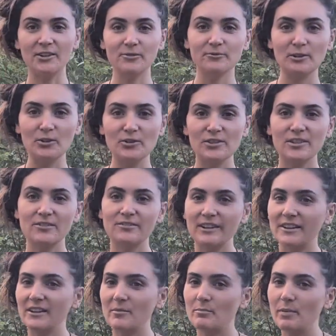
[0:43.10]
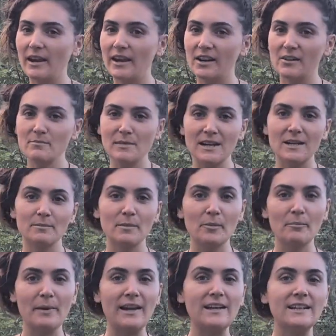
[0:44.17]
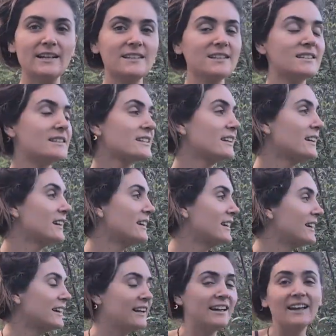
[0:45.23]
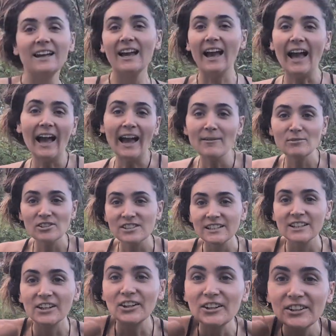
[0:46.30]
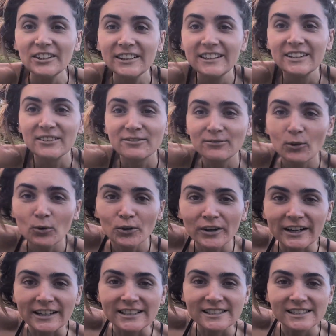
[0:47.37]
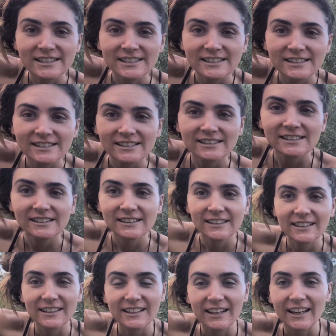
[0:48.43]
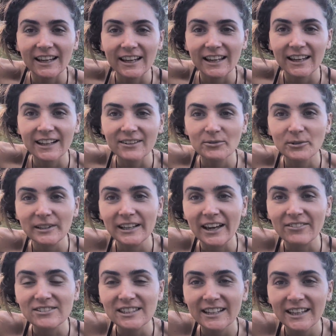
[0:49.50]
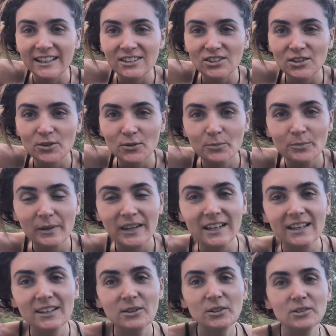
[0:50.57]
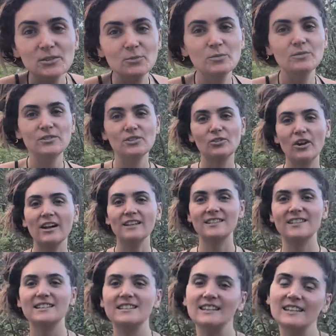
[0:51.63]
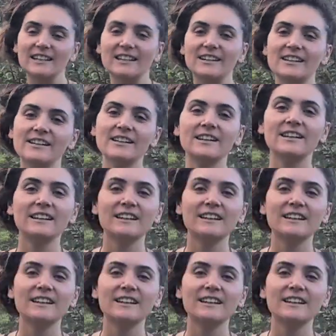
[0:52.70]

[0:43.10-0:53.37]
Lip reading: Our roads are very bare, minimum maintenance. I'm just a girl in a forest and we have to get 2 big trucks in here